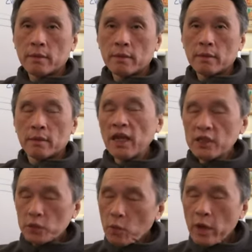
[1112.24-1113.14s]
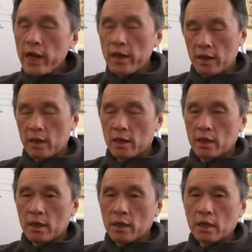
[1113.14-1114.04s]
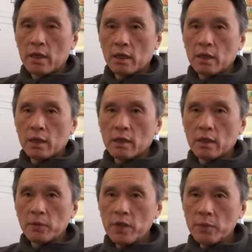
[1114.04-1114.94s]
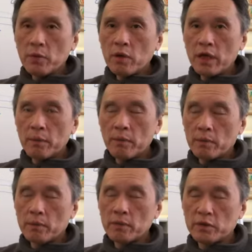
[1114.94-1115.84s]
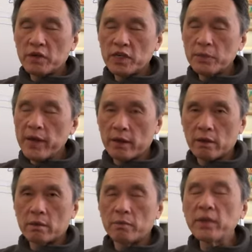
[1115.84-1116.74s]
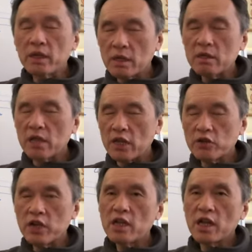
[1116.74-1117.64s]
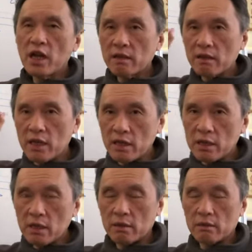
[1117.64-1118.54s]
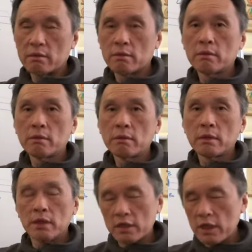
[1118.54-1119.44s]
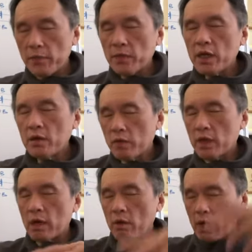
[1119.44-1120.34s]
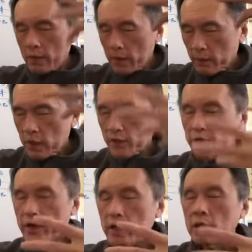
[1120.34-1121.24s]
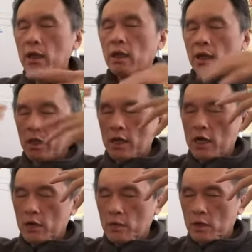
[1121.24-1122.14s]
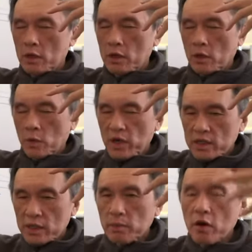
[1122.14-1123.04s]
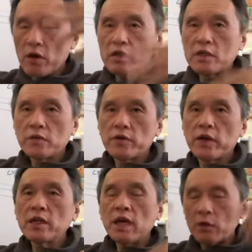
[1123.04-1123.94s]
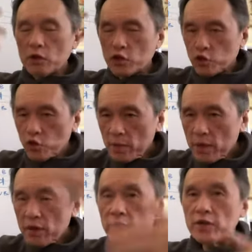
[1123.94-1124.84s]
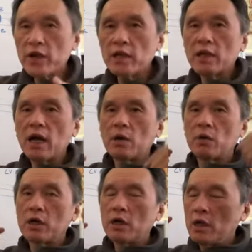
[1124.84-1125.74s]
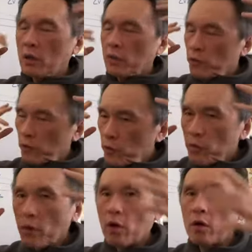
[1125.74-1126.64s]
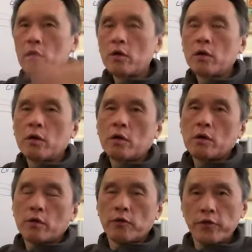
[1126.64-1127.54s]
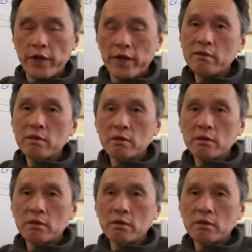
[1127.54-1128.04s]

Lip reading: That's where the people have the respect because they train hard, they are here. Same thing with our MMA friend, our Western boxing friend, our swimmer friend, our football friends,